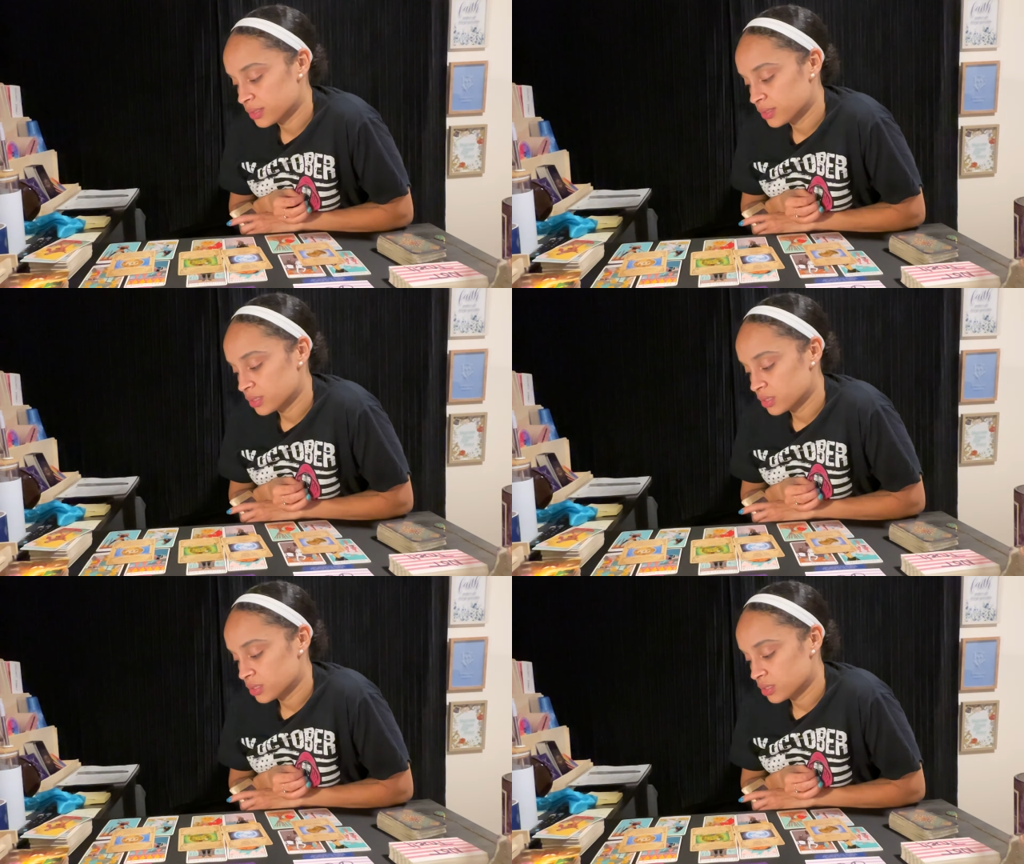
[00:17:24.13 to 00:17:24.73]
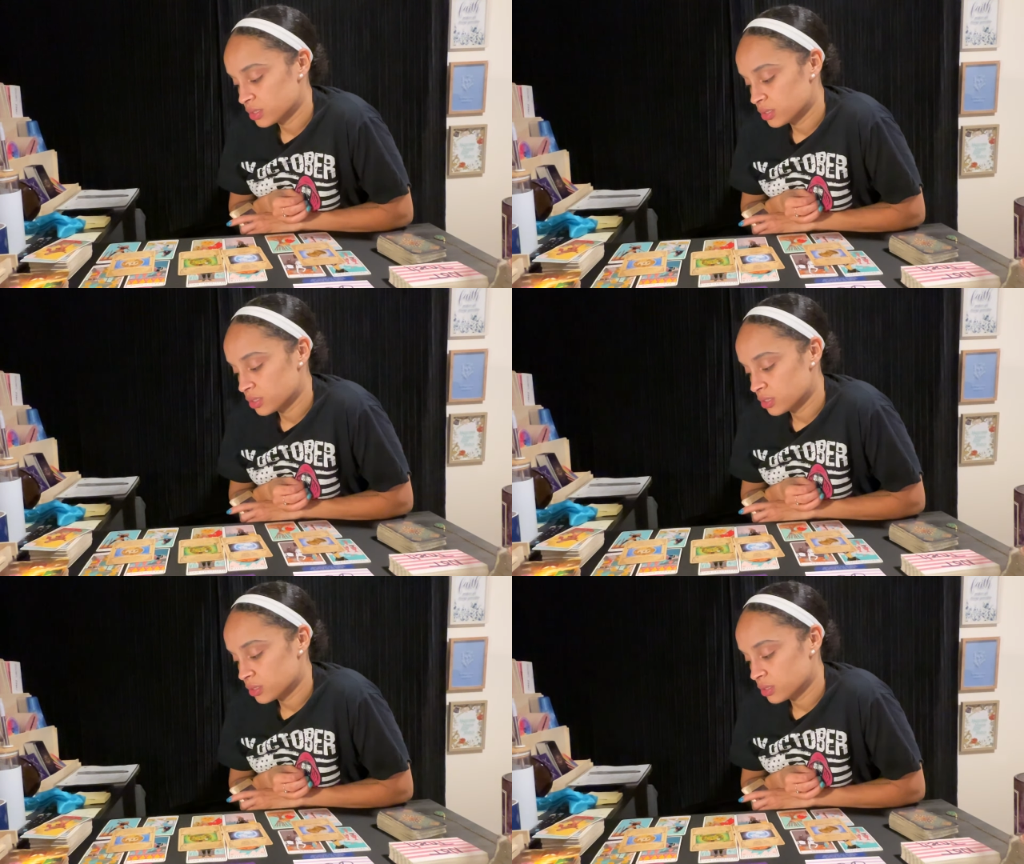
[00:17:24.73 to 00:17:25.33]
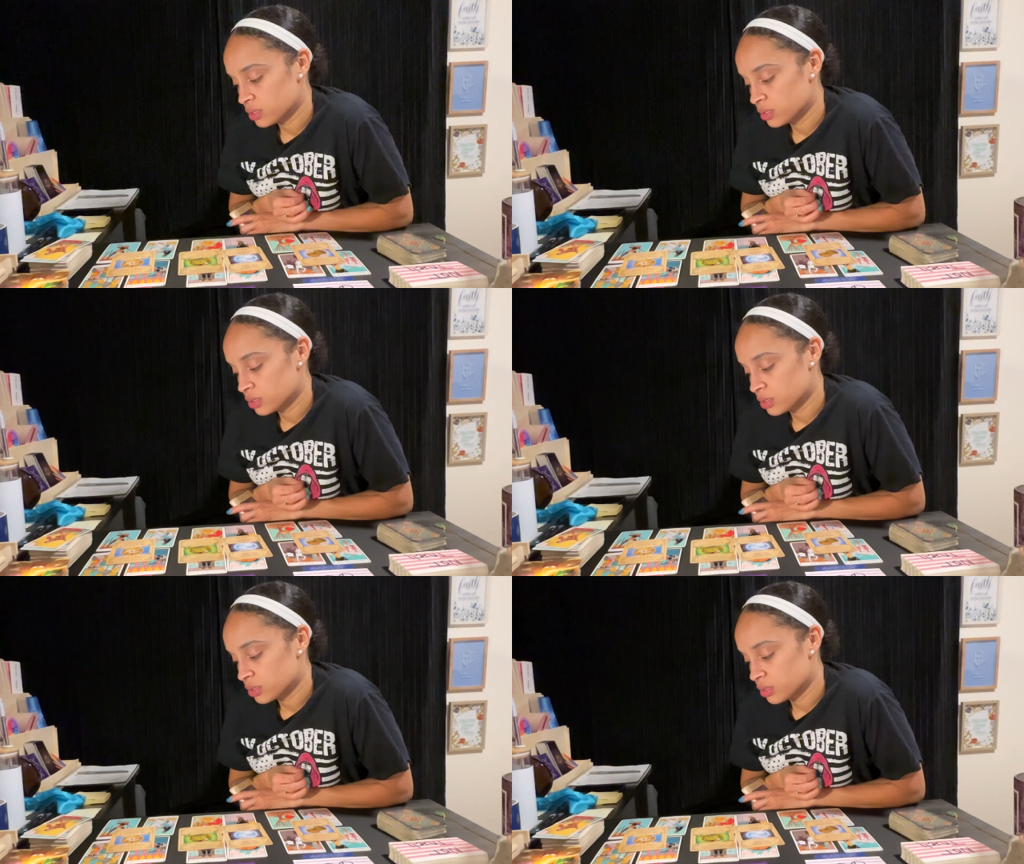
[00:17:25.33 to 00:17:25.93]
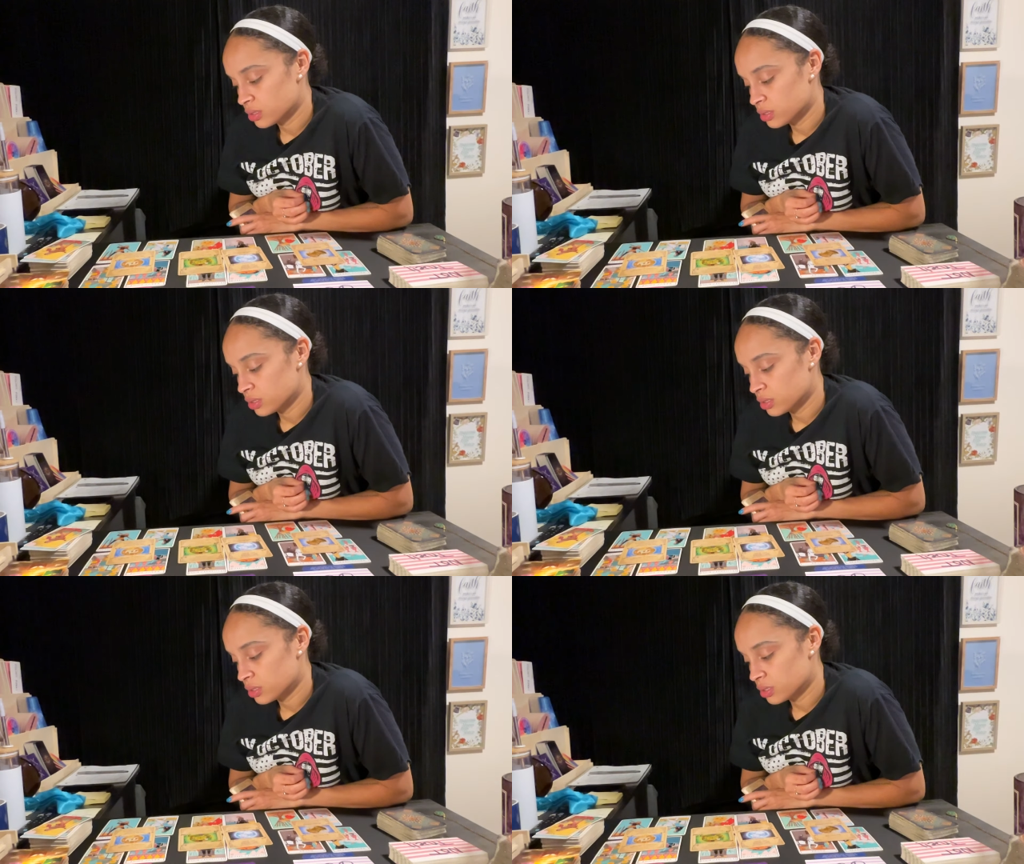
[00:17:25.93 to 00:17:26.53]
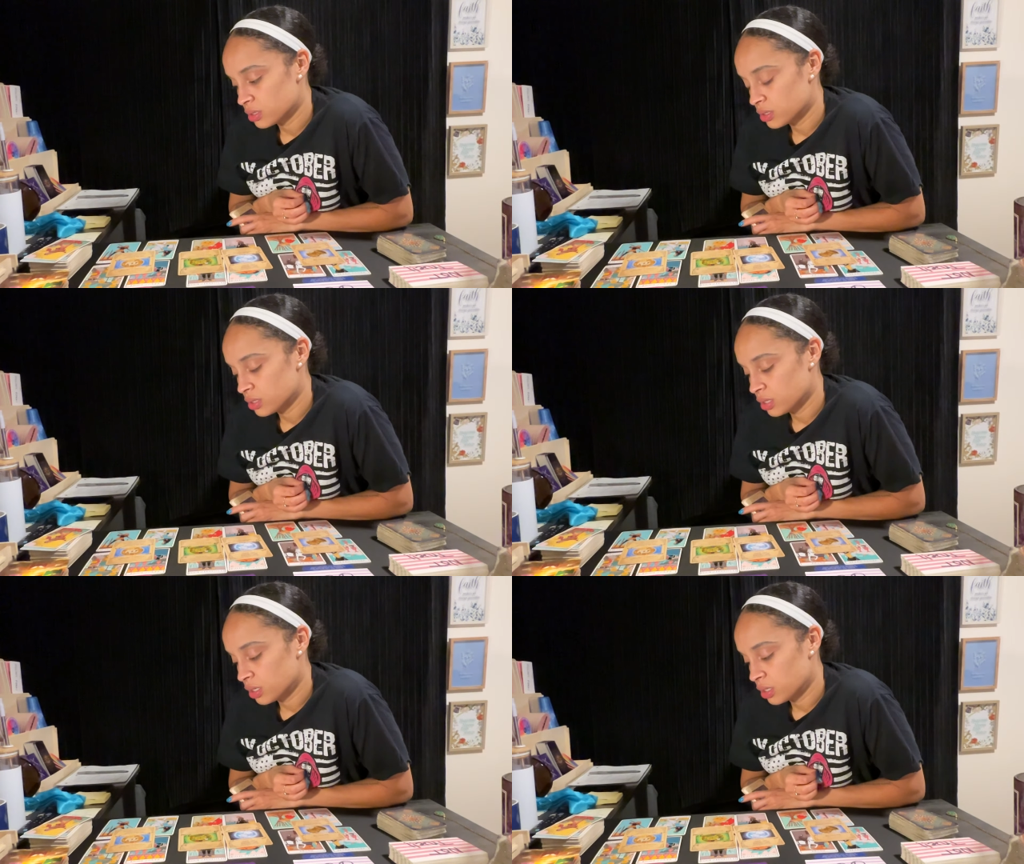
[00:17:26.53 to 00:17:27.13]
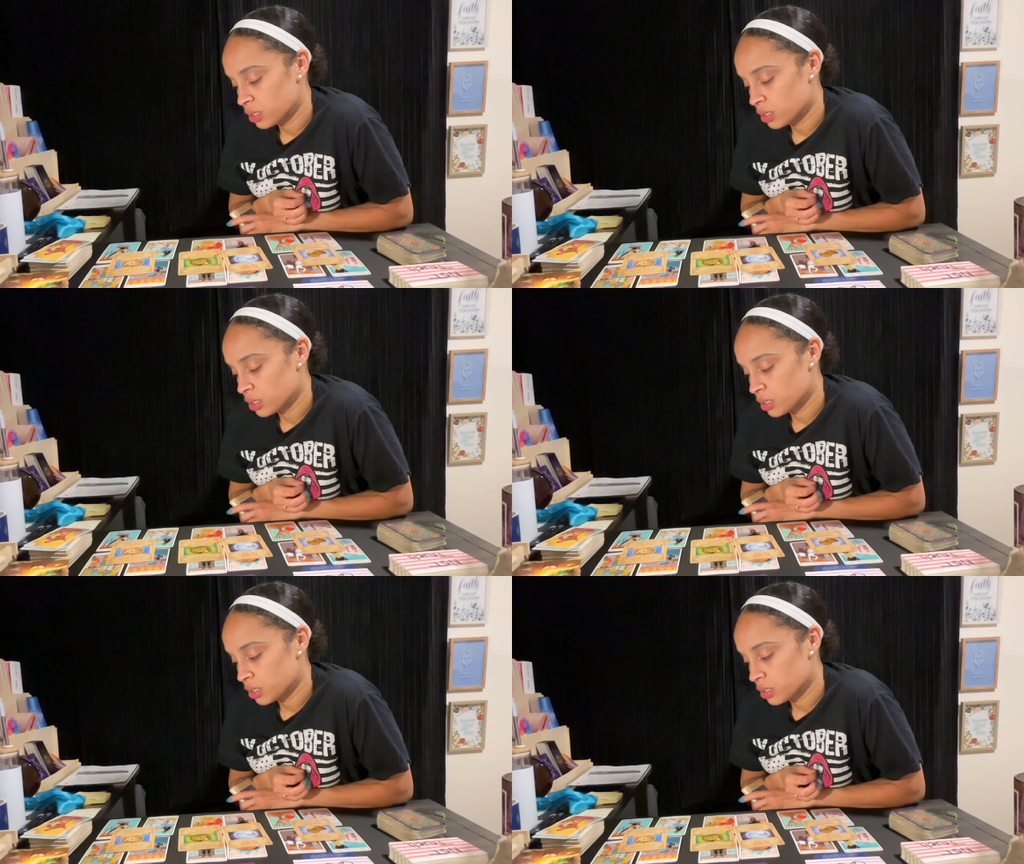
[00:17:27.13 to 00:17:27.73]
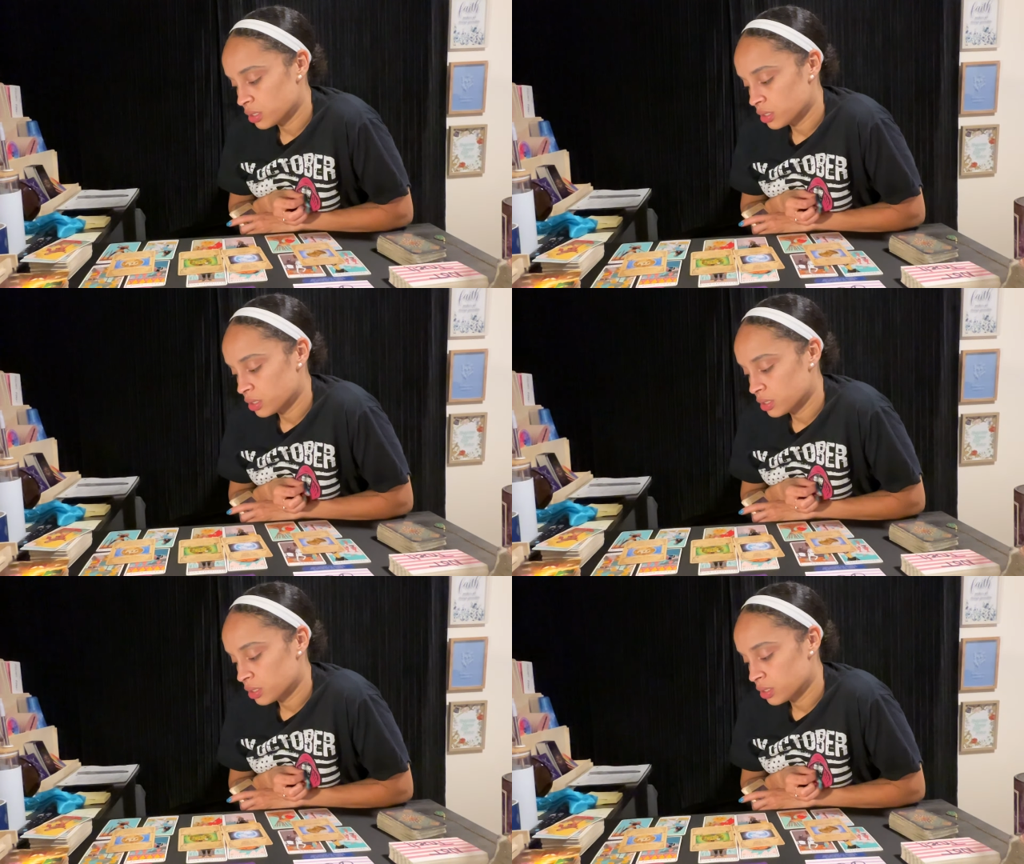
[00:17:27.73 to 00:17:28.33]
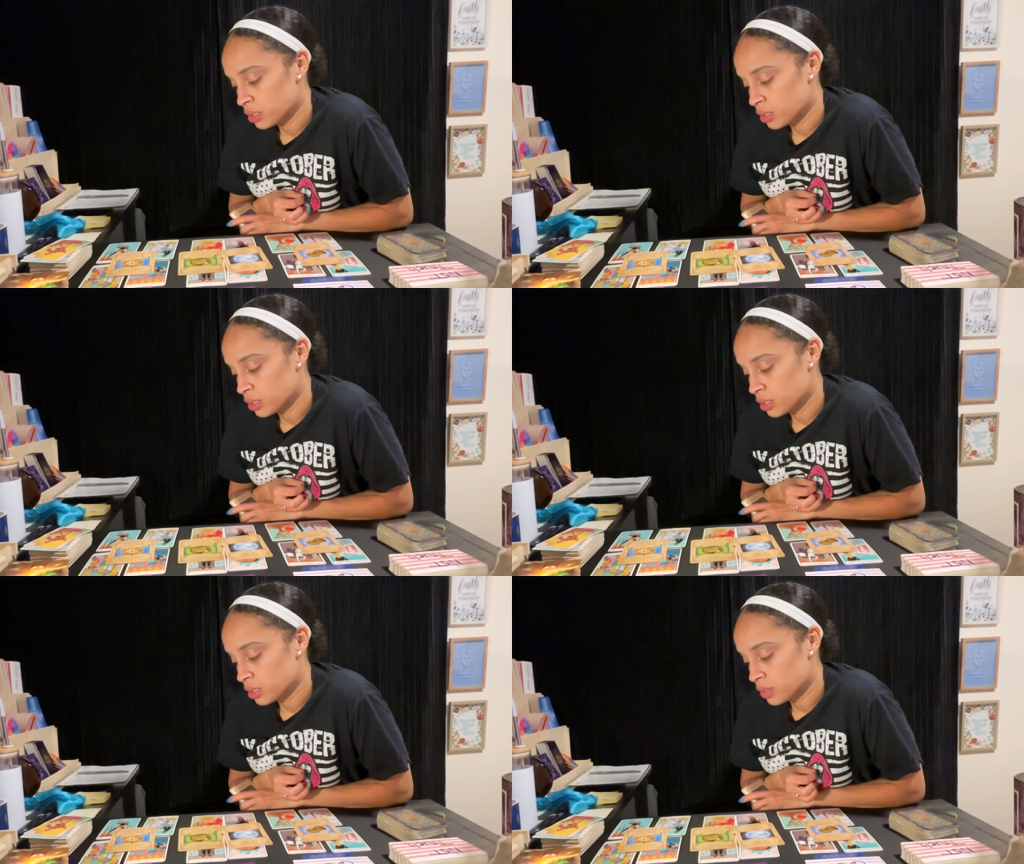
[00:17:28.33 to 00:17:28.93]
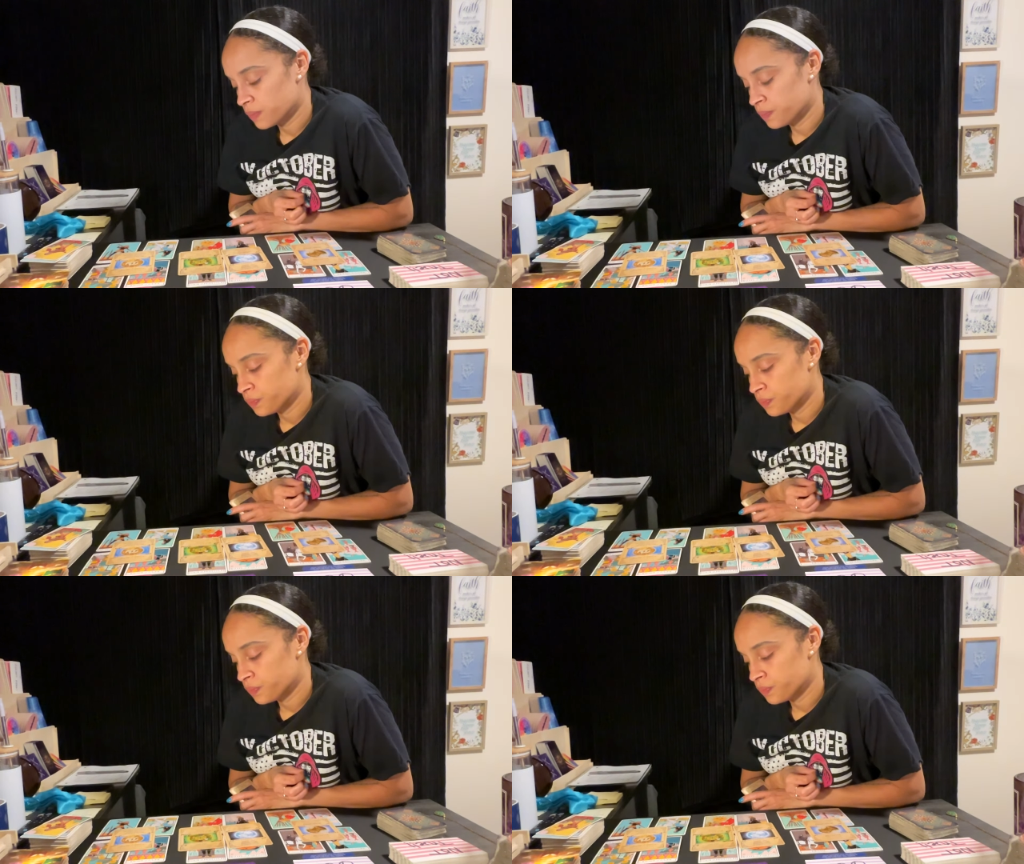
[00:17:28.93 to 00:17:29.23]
Nobody speaks.